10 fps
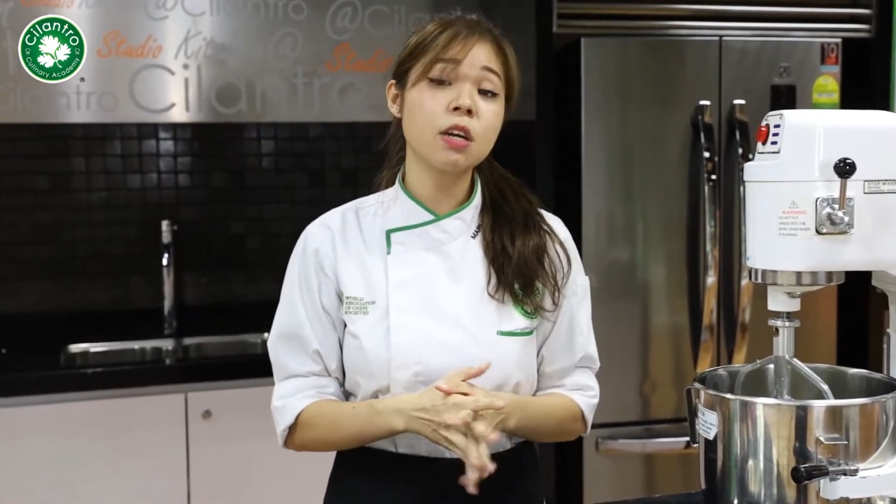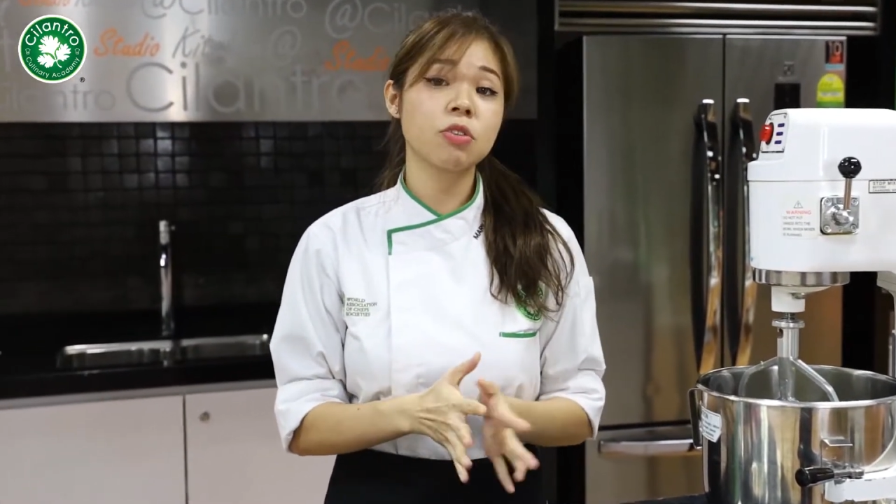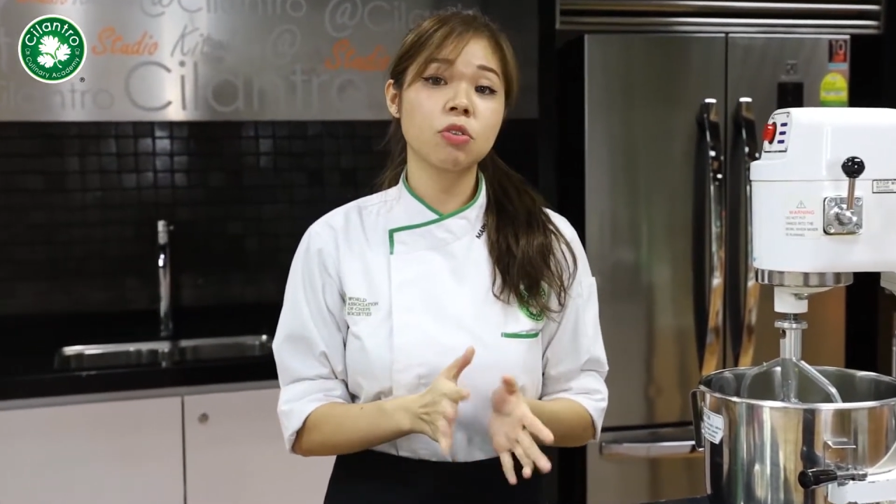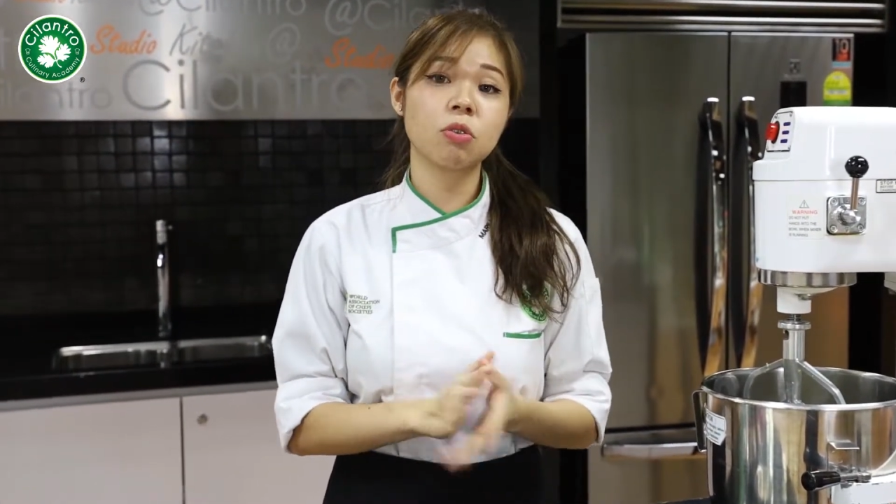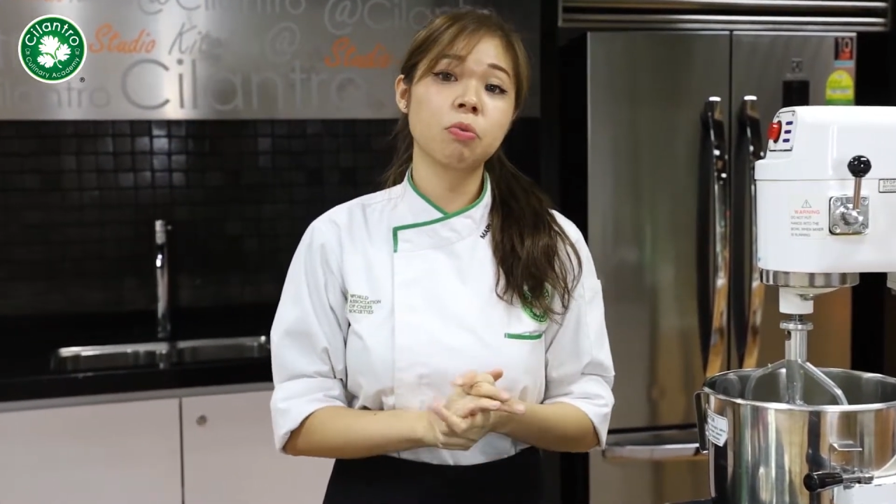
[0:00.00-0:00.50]

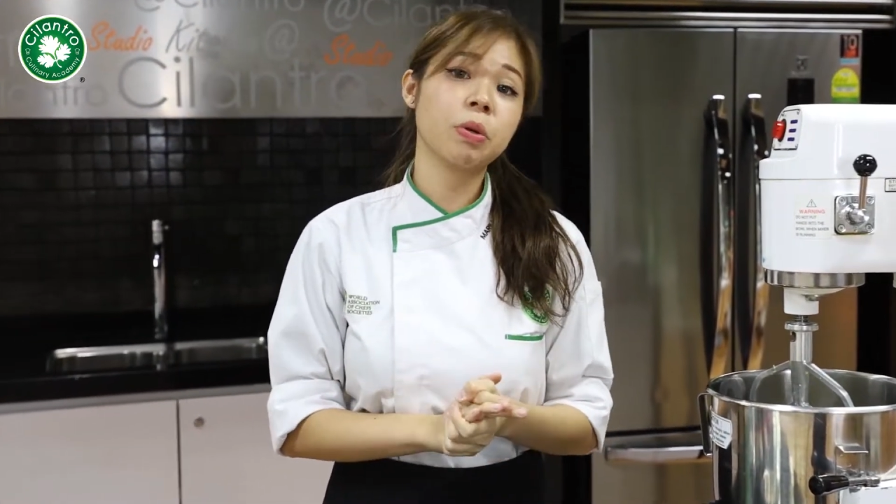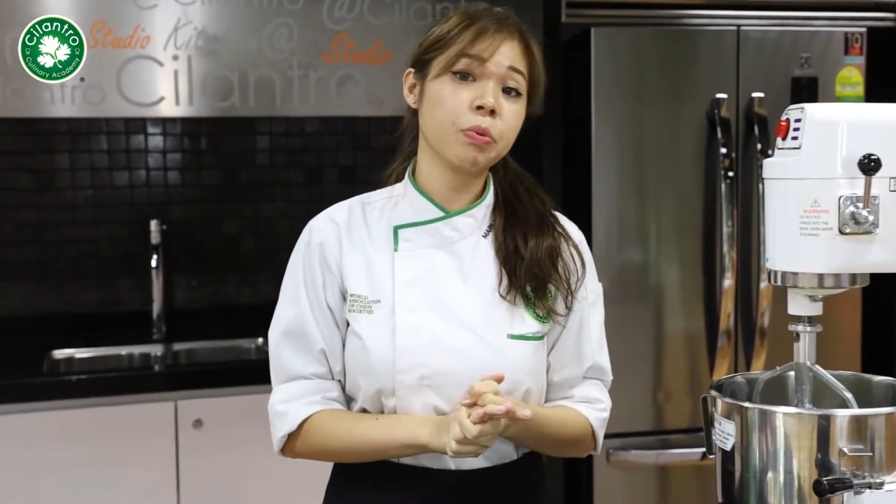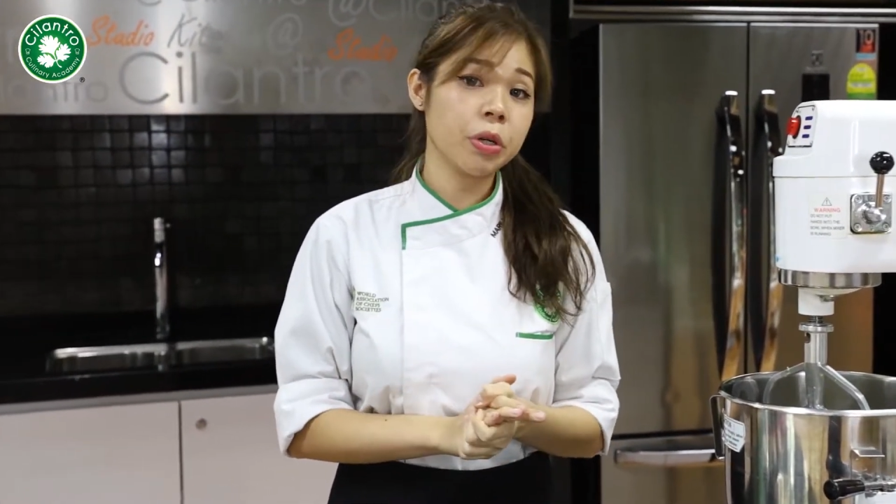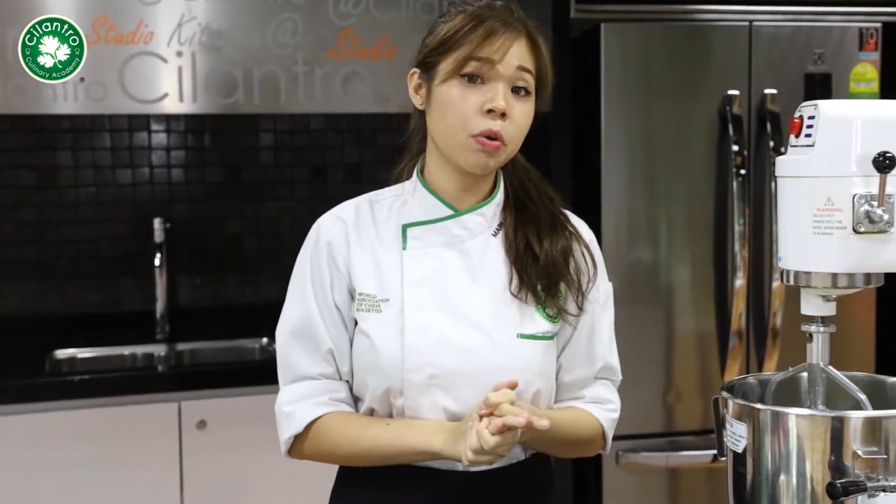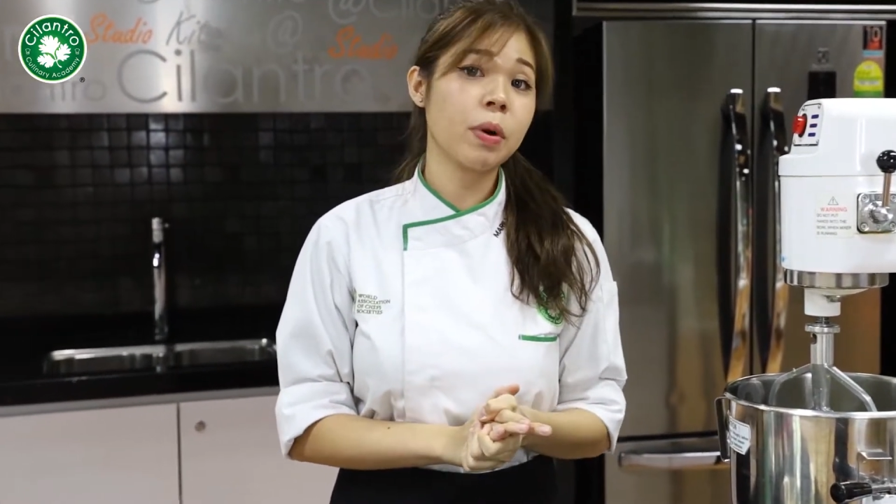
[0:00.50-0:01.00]
So we
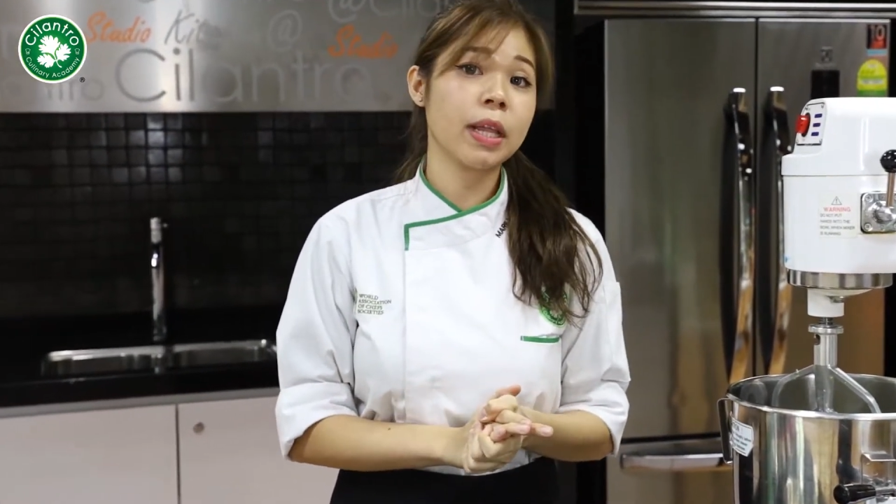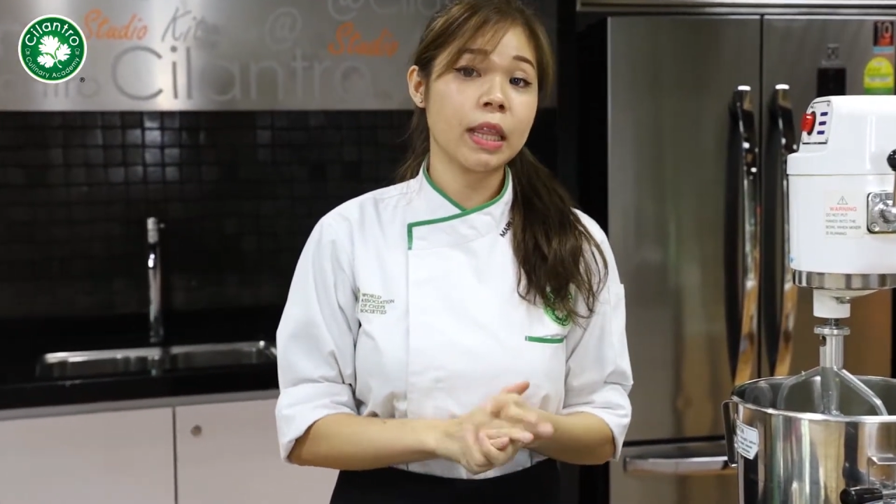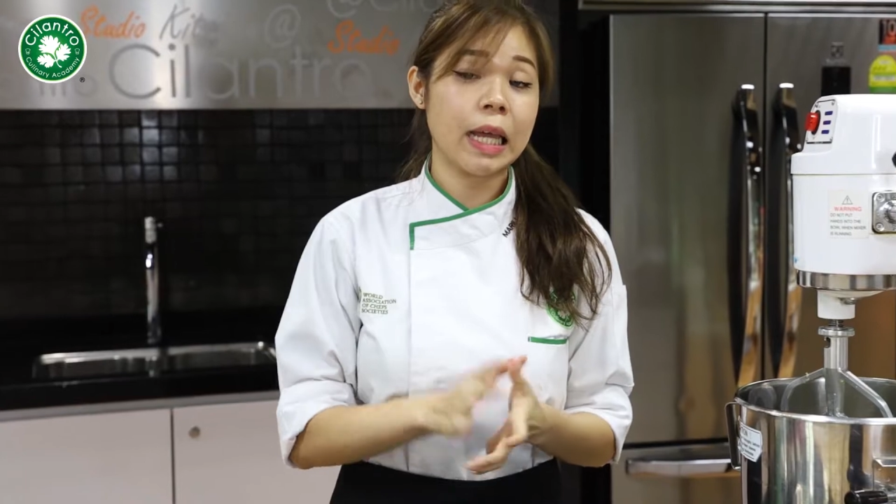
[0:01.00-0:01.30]
wouldn't want